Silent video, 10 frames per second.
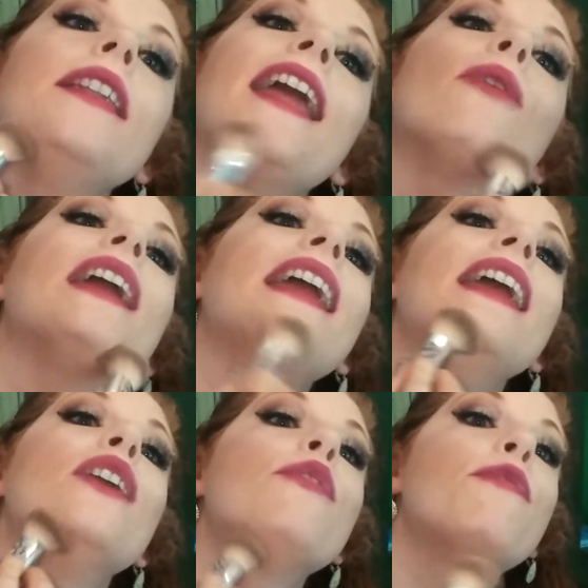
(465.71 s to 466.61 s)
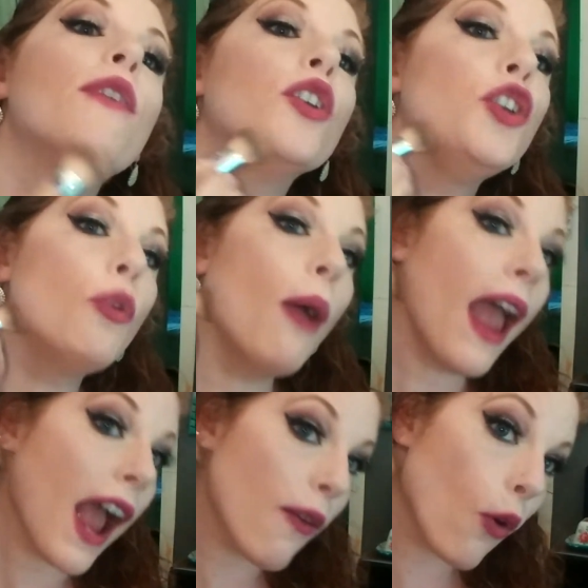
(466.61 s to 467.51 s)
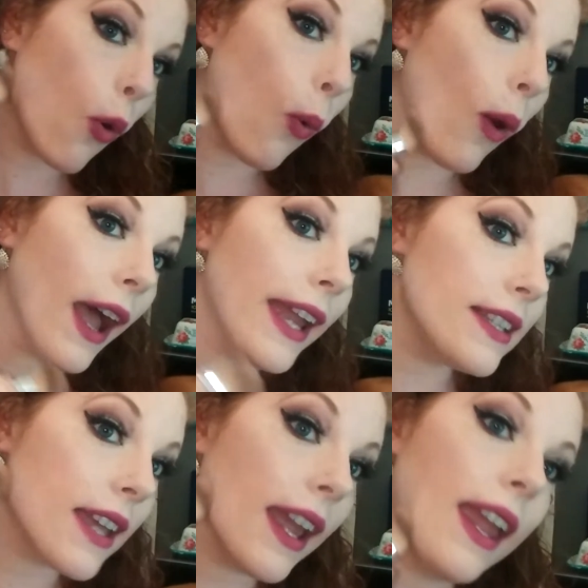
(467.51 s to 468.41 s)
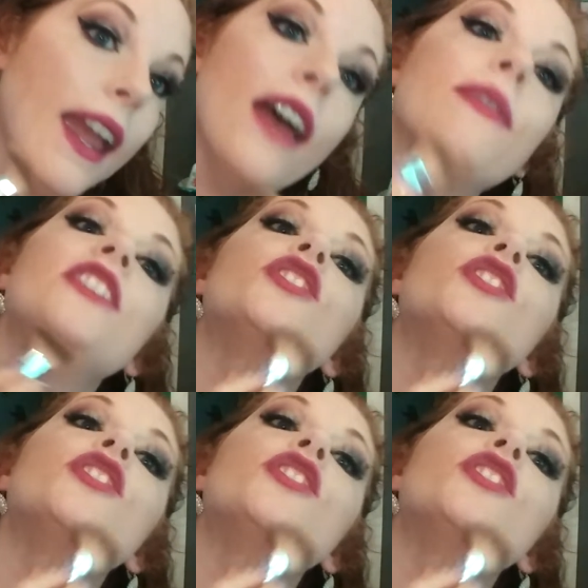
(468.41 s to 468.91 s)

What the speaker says: Now, if you have quite a heavy